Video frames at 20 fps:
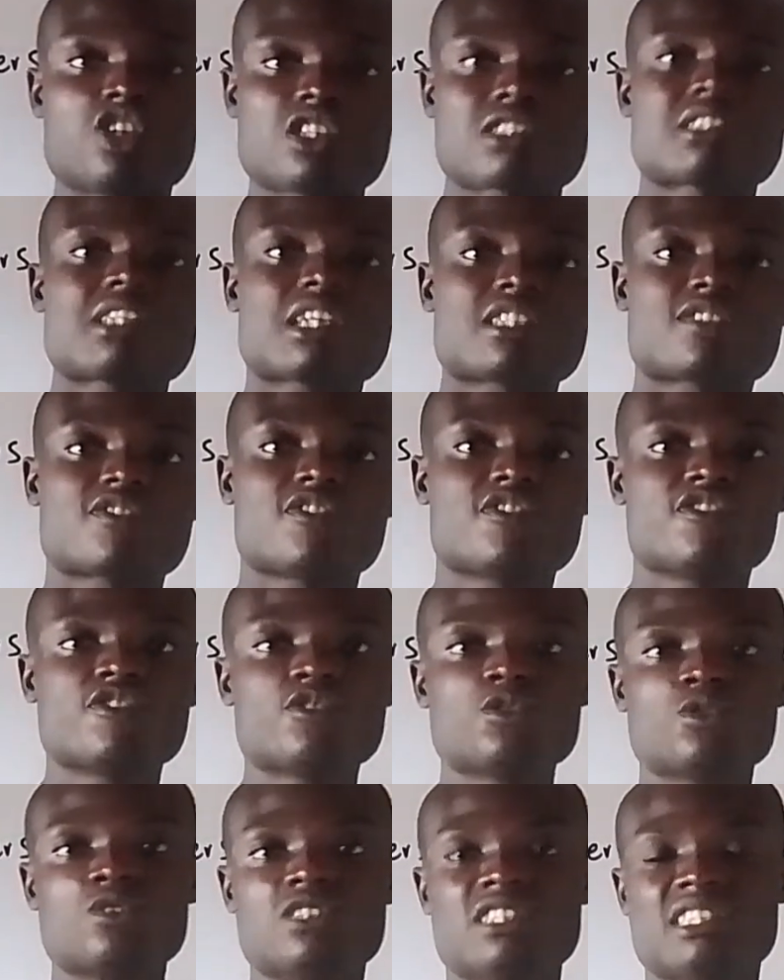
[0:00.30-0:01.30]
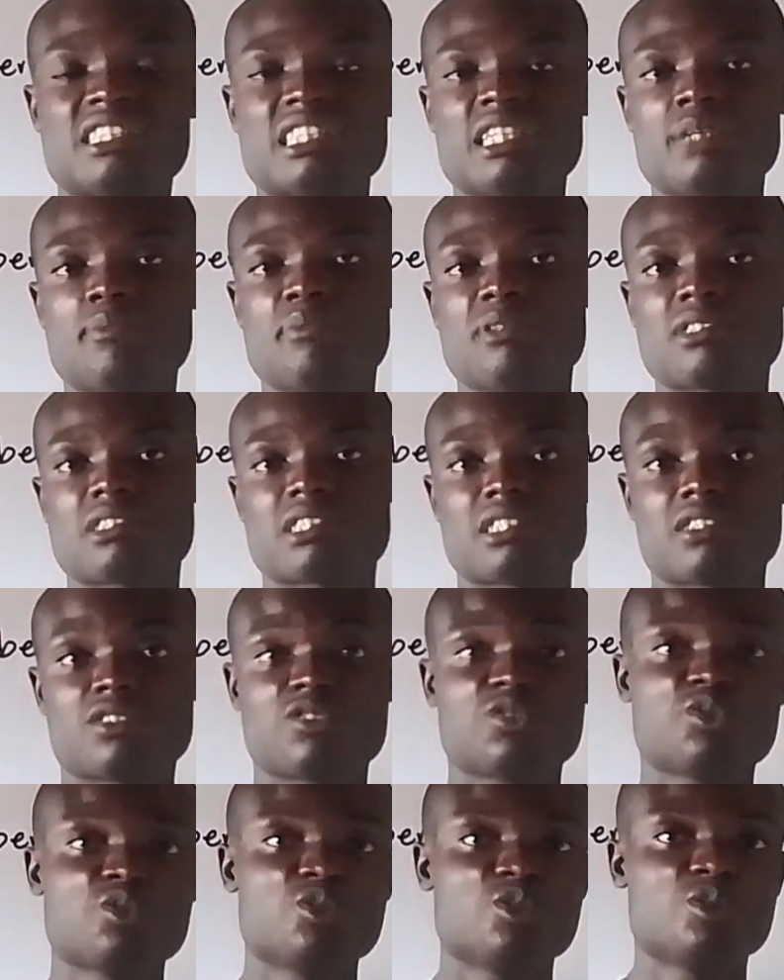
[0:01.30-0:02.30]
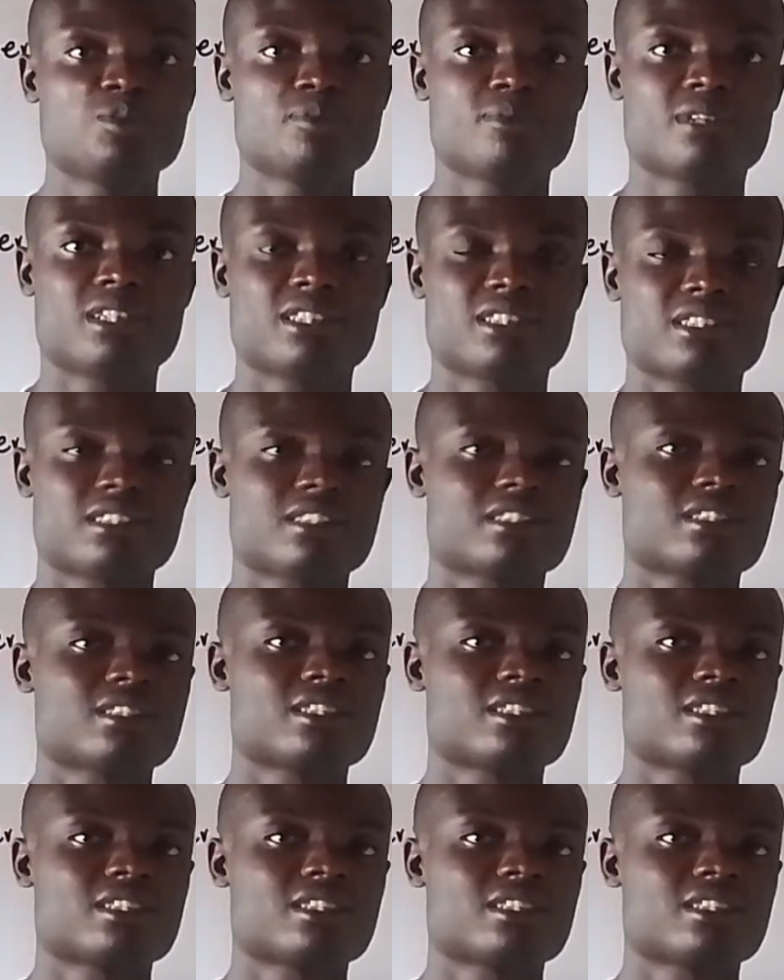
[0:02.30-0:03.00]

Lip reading: as food is important to humans,